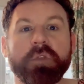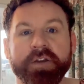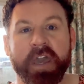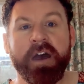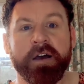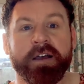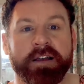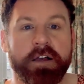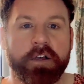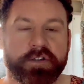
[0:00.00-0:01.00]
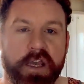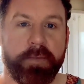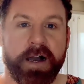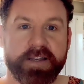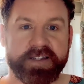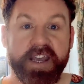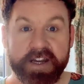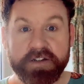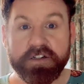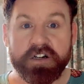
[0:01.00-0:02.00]
Yeah, so you might have
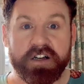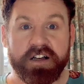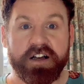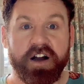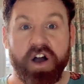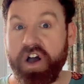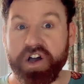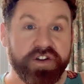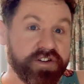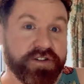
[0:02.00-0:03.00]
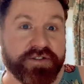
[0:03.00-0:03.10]
seen, heard,